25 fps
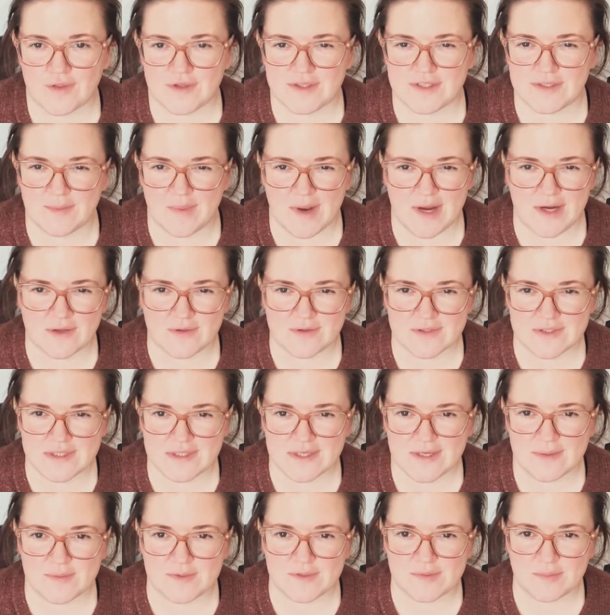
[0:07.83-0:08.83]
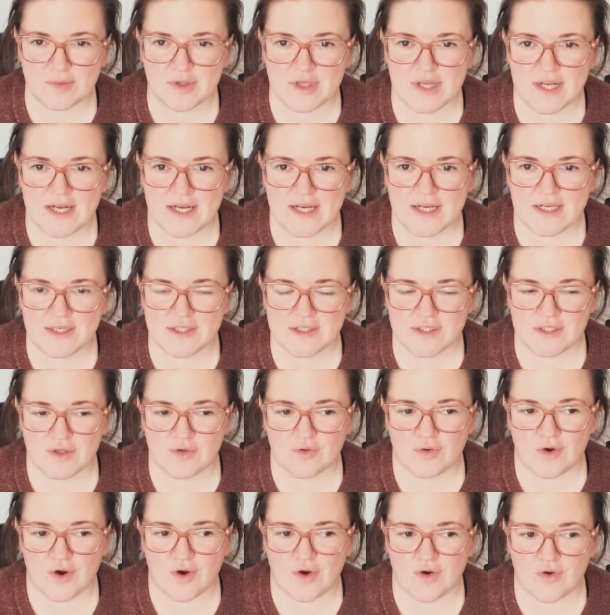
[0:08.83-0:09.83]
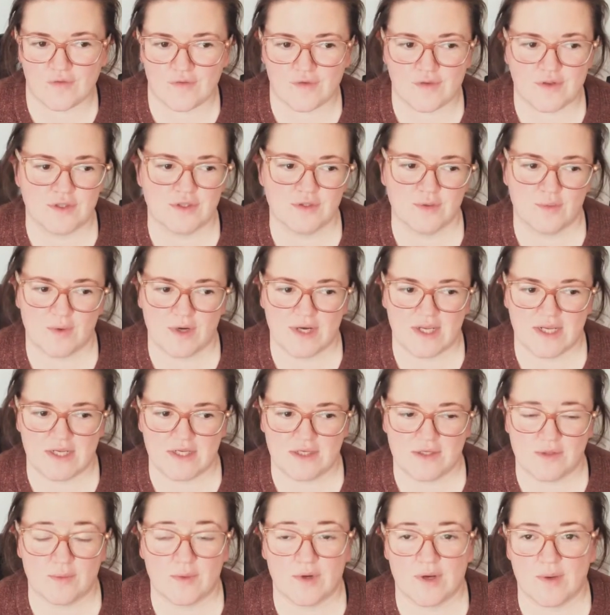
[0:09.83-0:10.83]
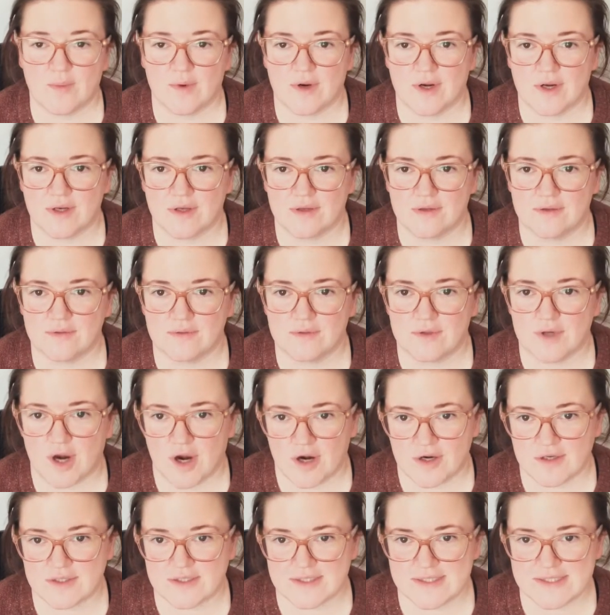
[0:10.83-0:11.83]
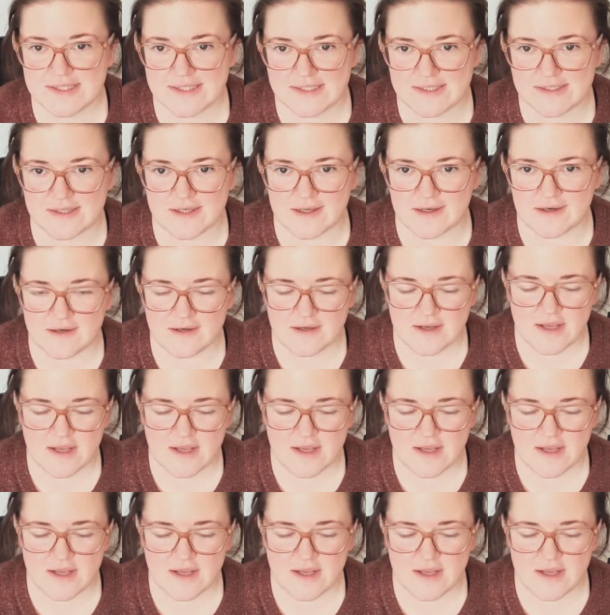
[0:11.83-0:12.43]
the tomatoes that I was planning to grow for the 2021 garden season,